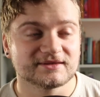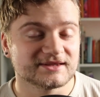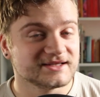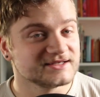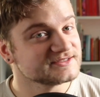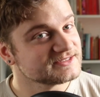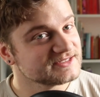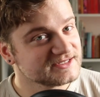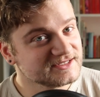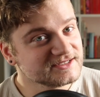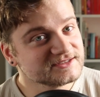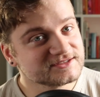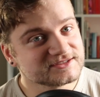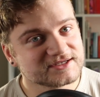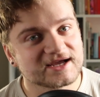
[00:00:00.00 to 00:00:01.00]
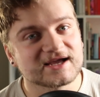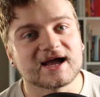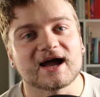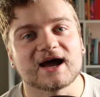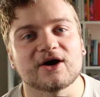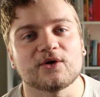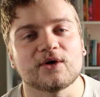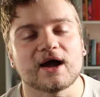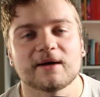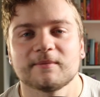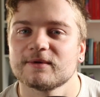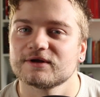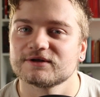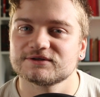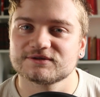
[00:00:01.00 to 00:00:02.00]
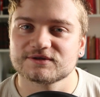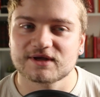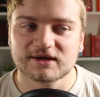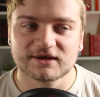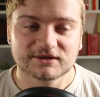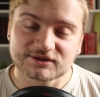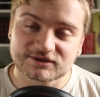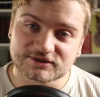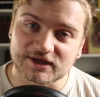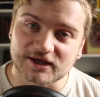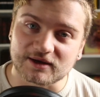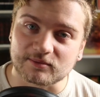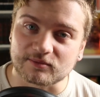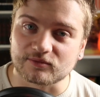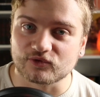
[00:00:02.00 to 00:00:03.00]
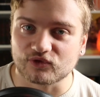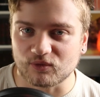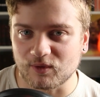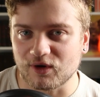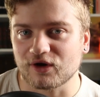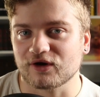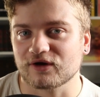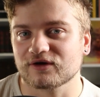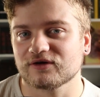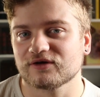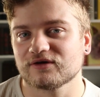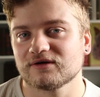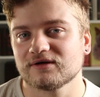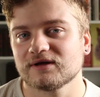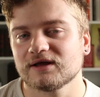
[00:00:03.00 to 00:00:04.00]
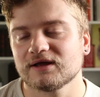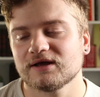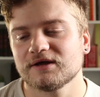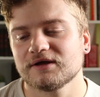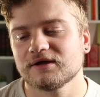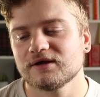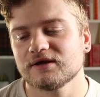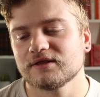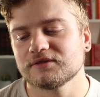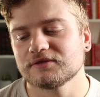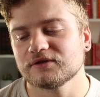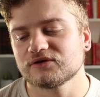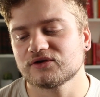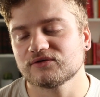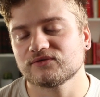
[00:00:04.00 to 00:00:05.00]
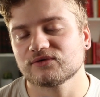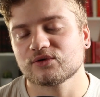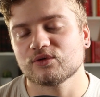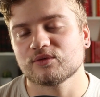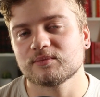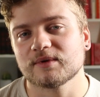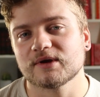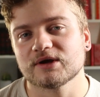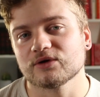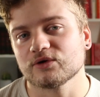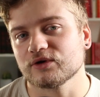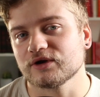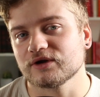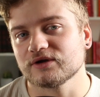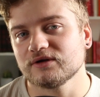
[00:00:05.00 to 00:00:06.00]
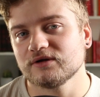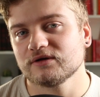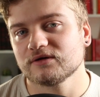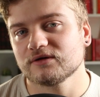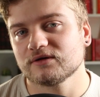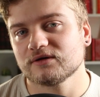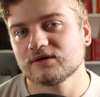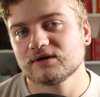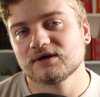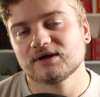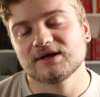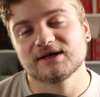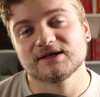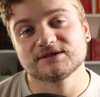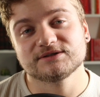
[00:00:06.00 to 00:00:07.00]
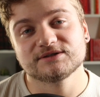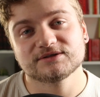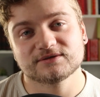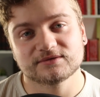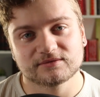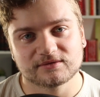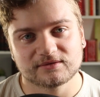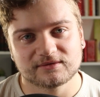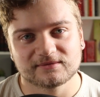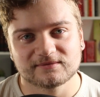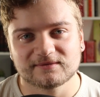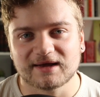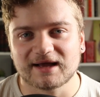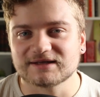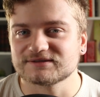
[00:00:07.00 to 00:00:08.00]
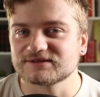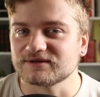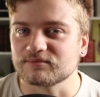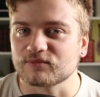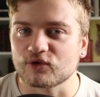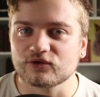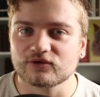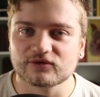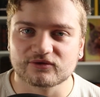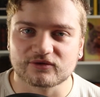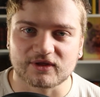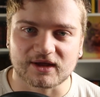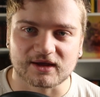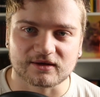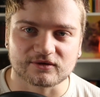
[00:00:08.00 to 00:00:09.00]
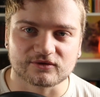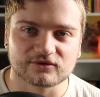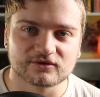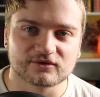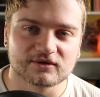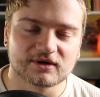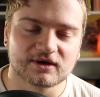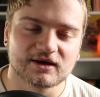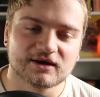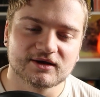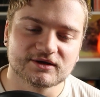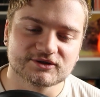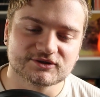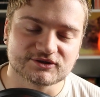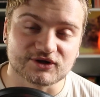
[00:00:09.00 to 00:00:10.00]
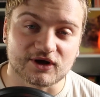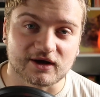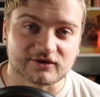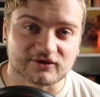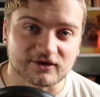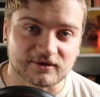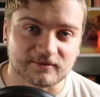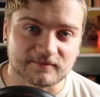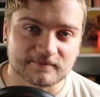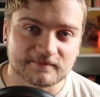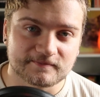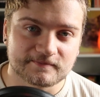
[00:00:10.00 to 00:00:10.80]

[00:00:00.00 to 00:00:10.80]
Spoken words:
this is how habits seem to work. The difficult period is, as in most things, starting.